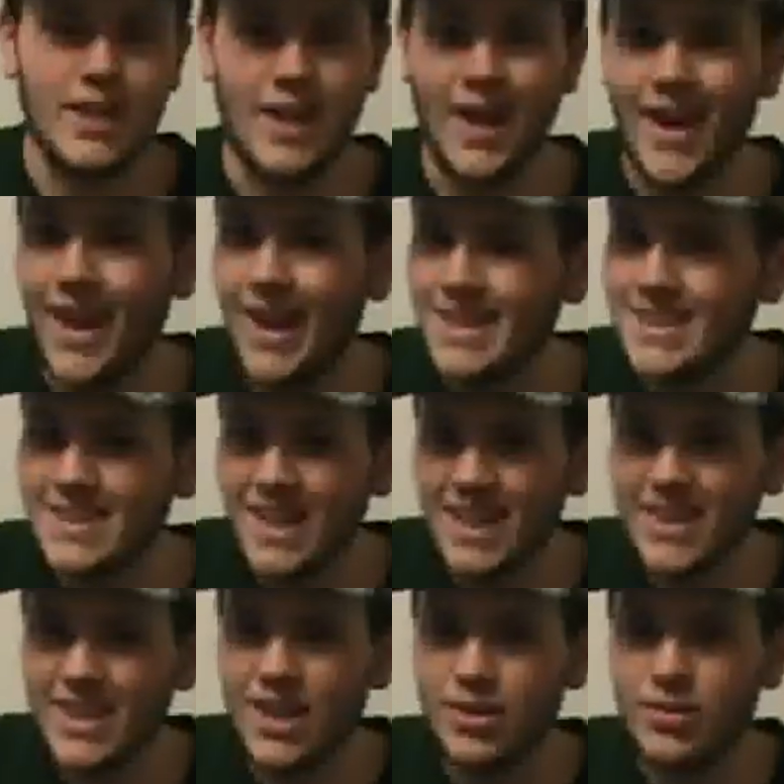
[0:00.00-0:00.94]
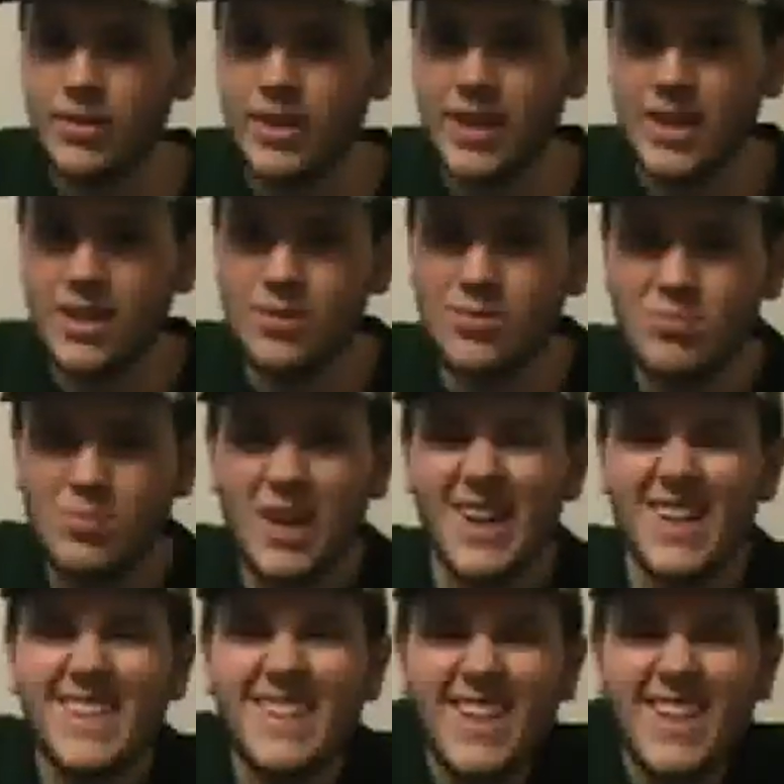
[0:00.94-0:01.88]
Yeah, it's not that creative,
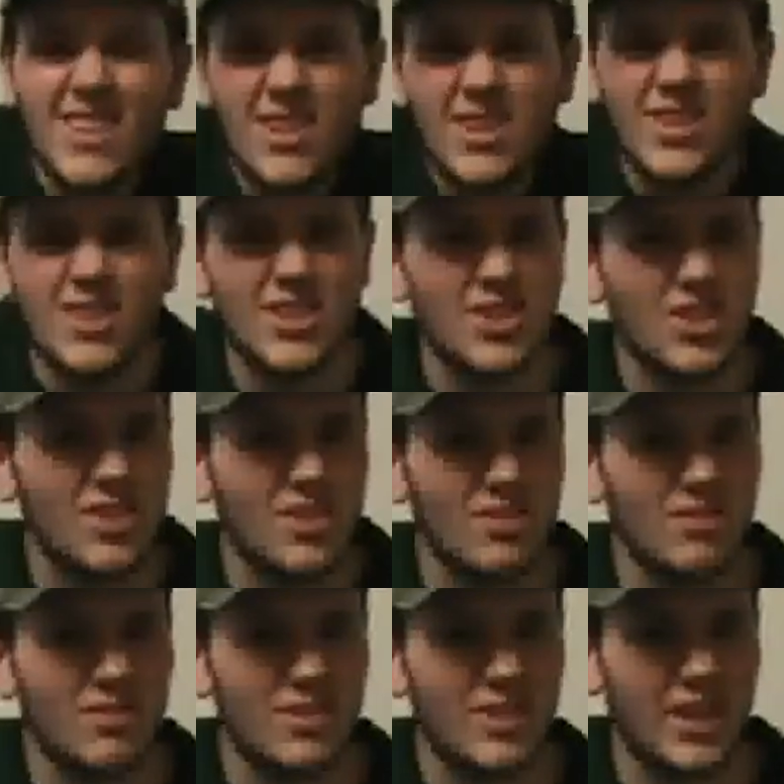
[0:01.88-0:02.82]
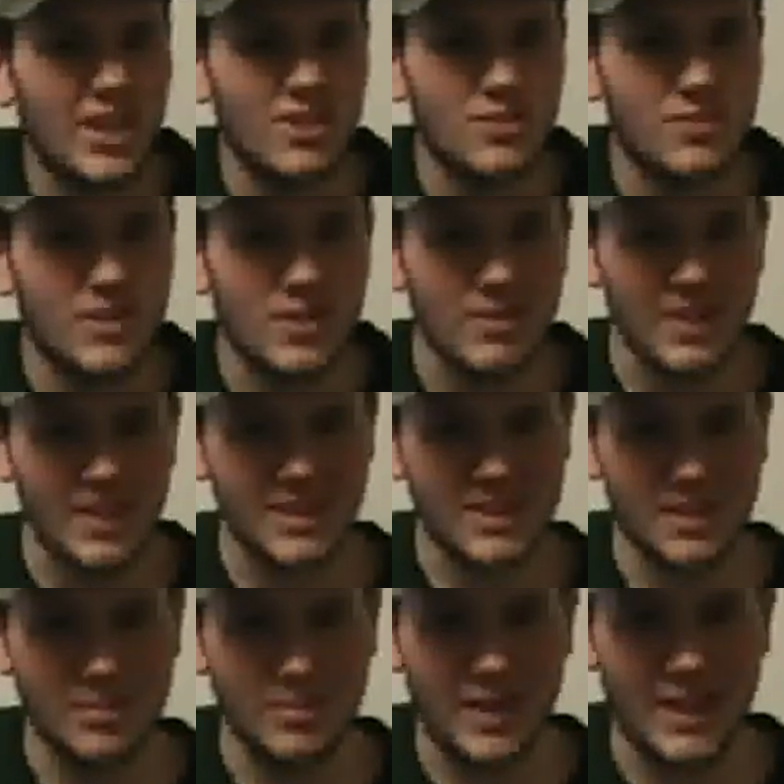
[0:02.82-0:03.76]
but neither are the titles for the
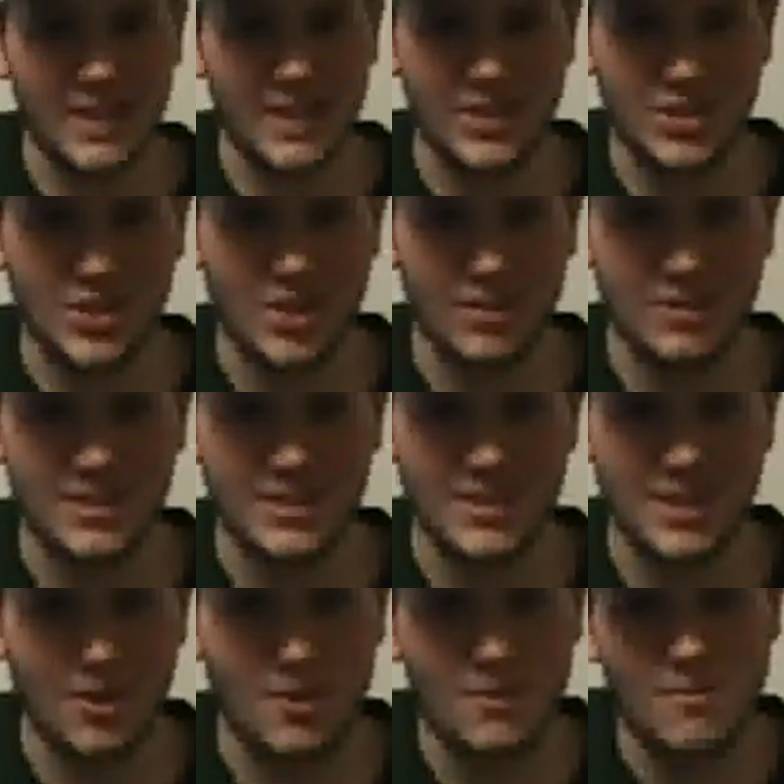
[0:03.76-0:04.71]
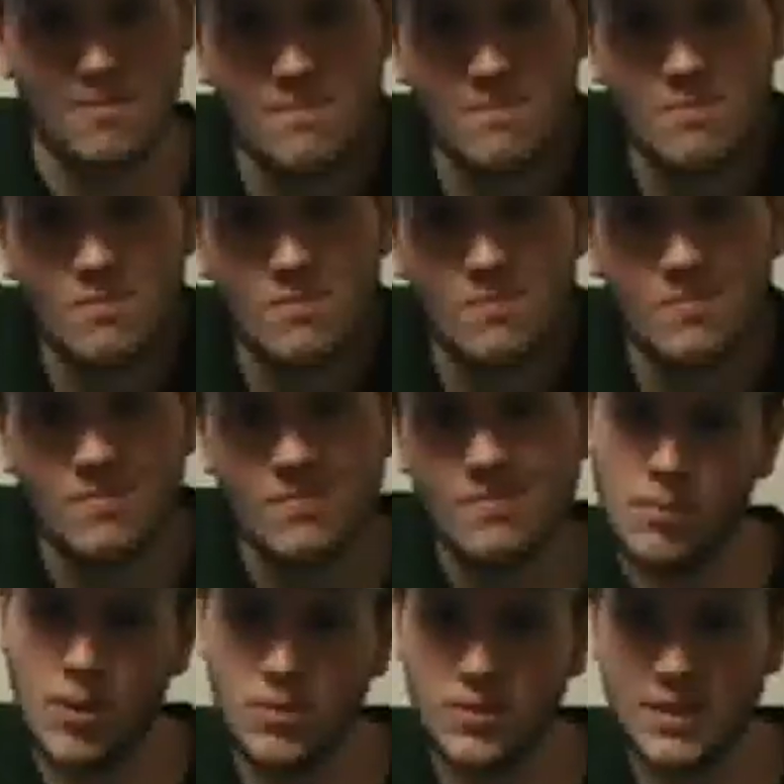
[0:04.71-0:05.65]
rest of my shows, so.
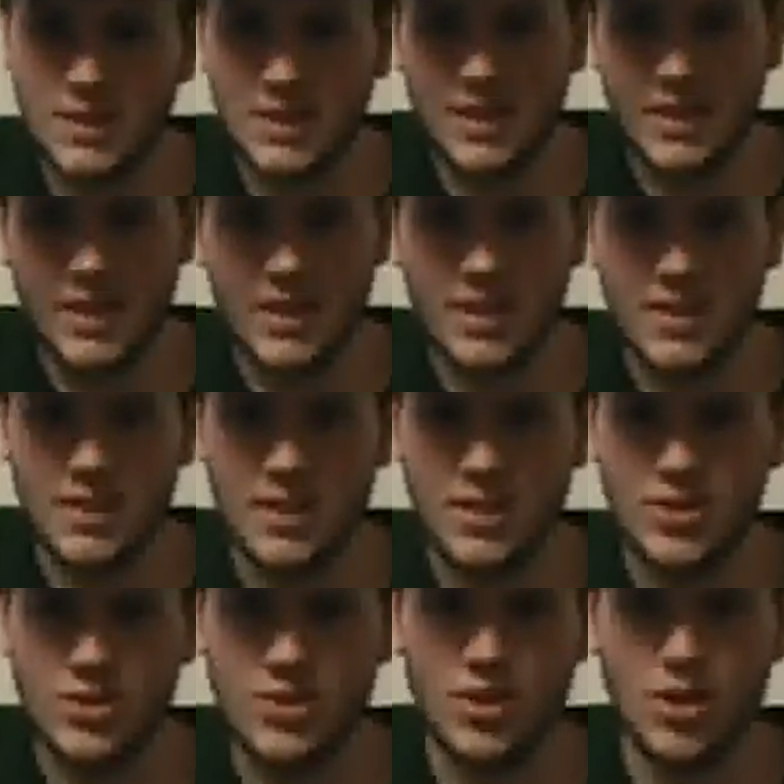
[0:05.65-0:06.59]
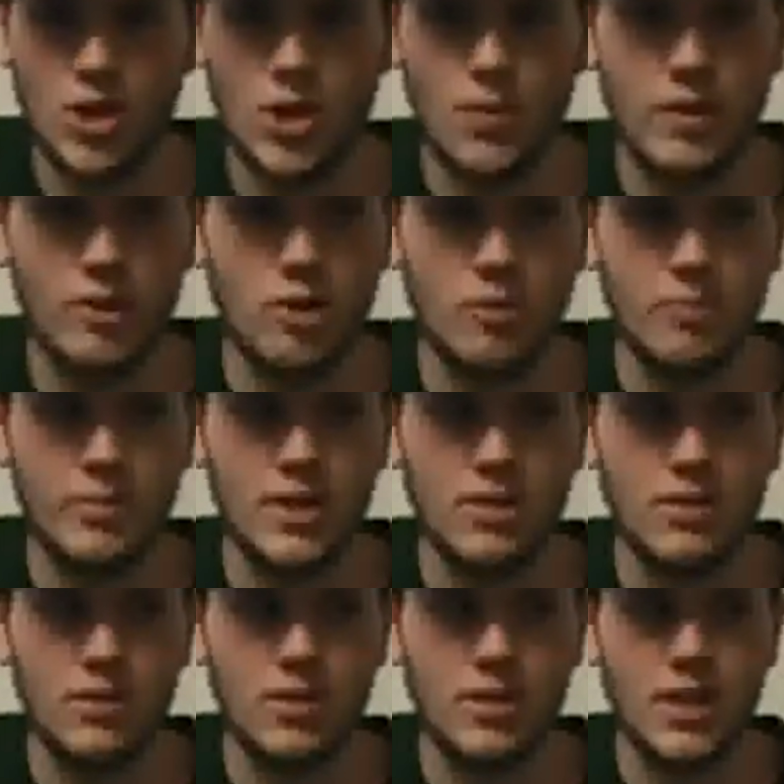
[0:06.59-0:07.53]
Mostly in this show, we will
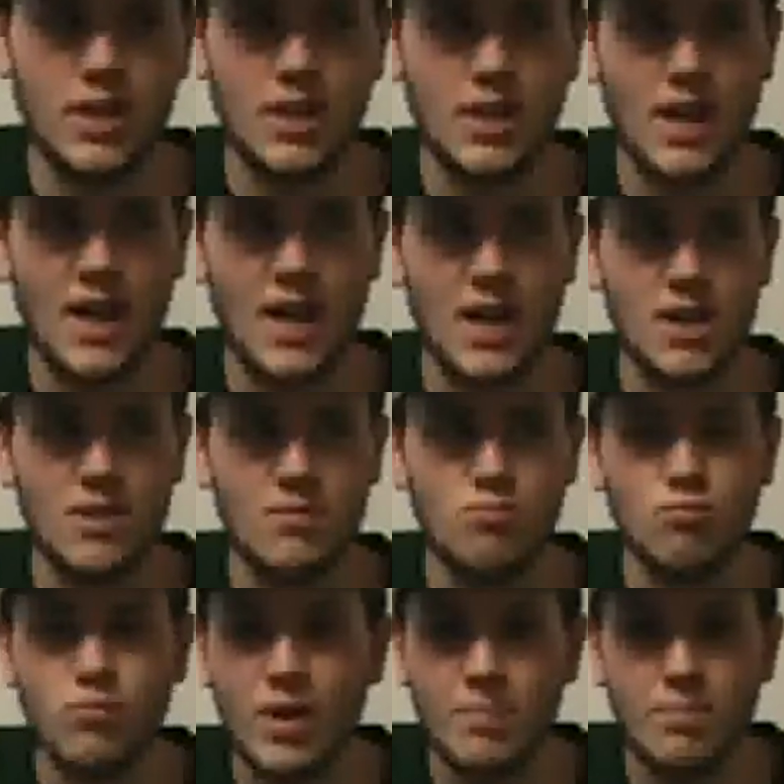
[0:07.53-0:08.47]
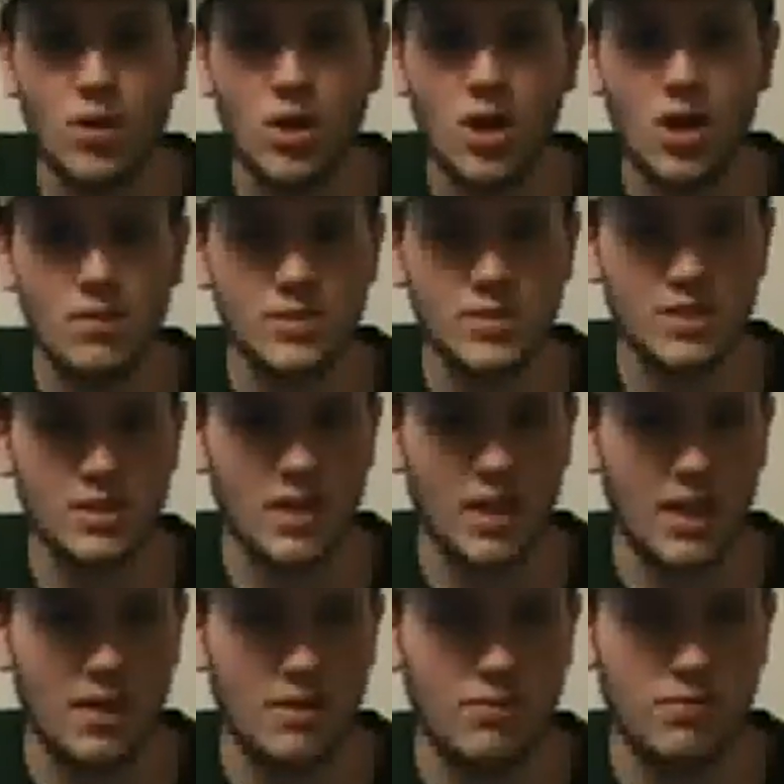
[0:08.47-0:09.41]
be looking at rip-offs,
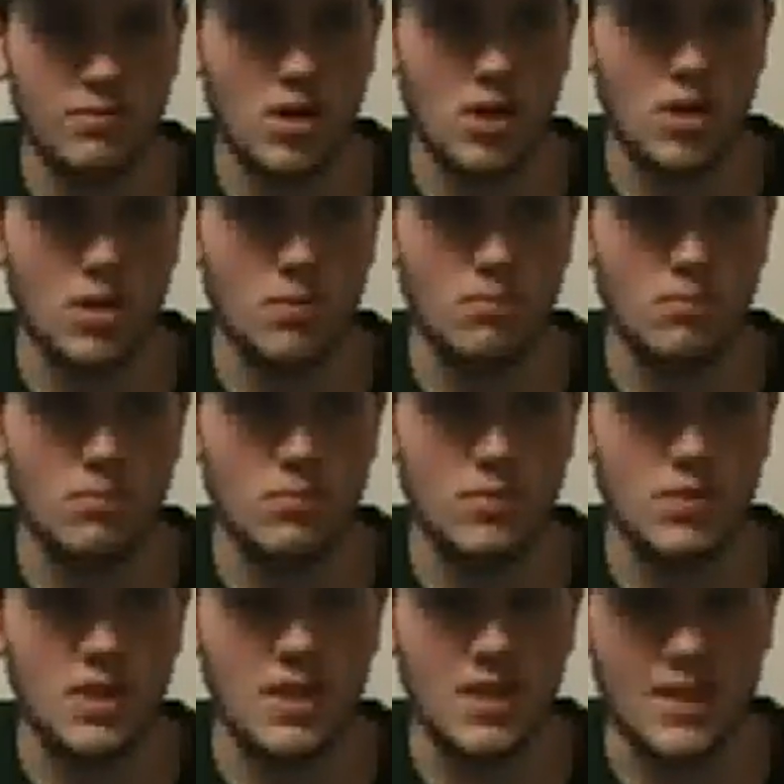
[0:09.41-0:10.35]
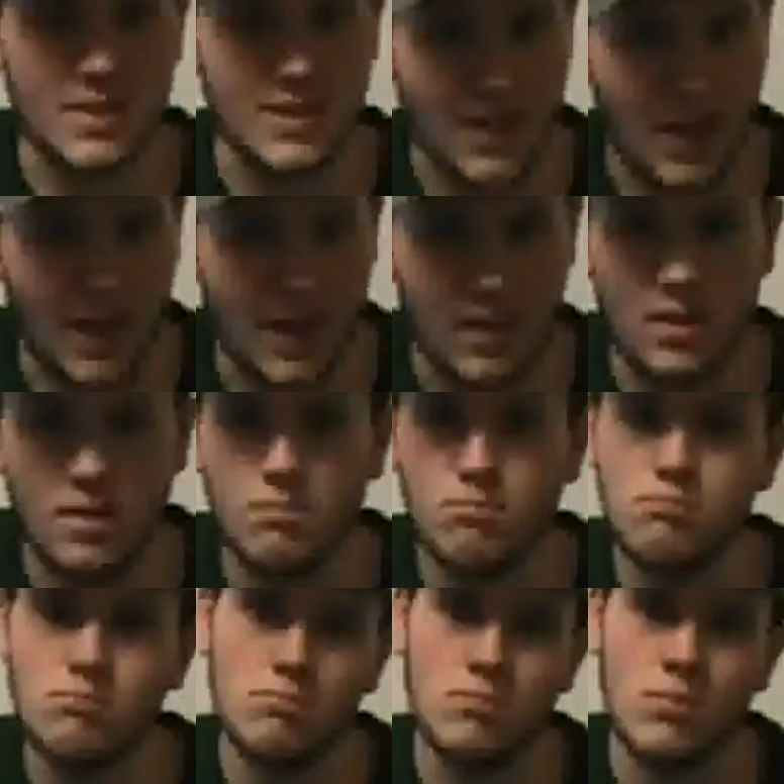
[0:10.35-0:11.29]
like from The
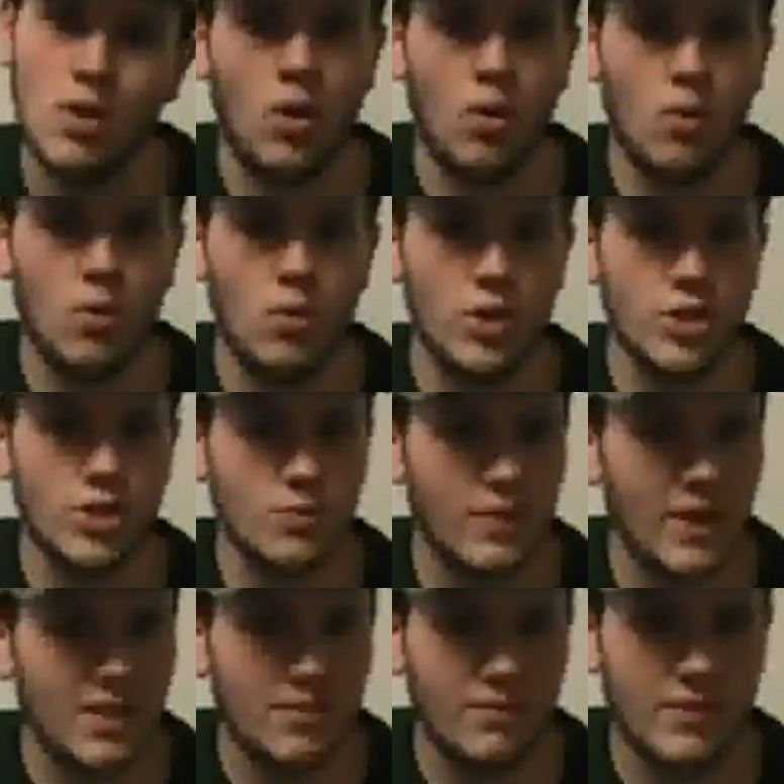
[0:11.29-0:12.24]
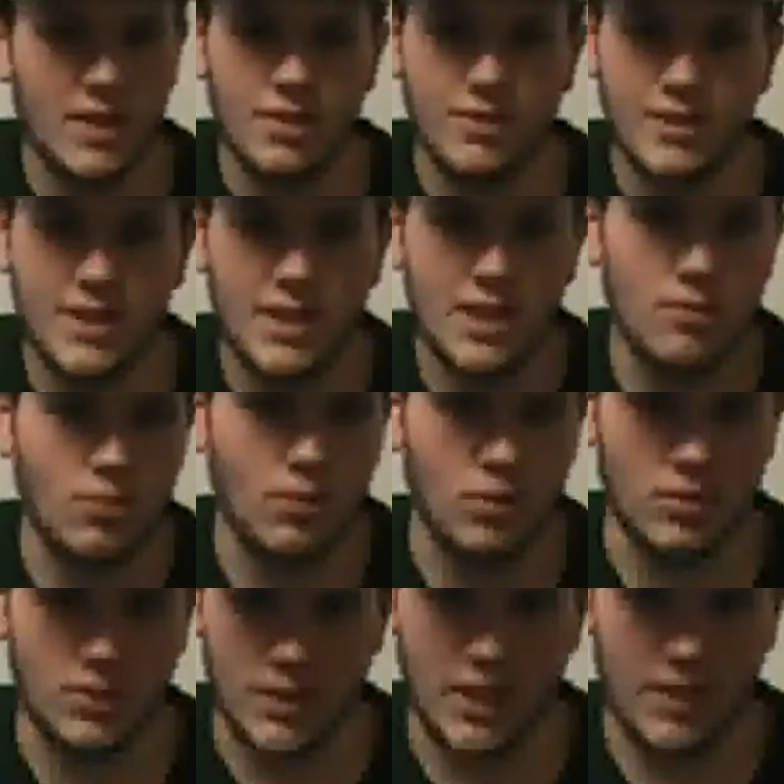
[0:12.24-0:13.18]
Asylum, or direct-to-video
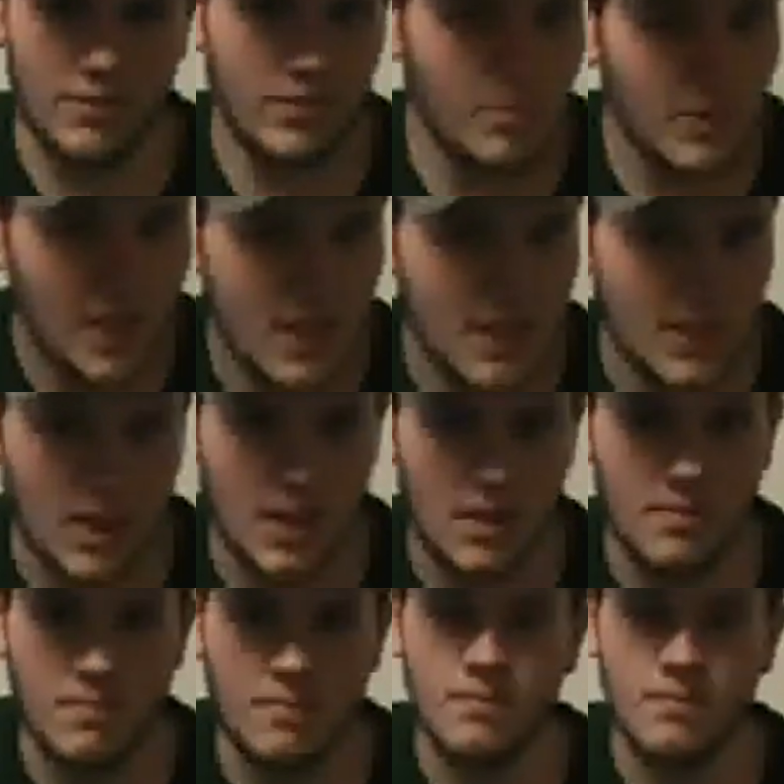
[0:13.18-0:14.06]
sequels, like from Disney.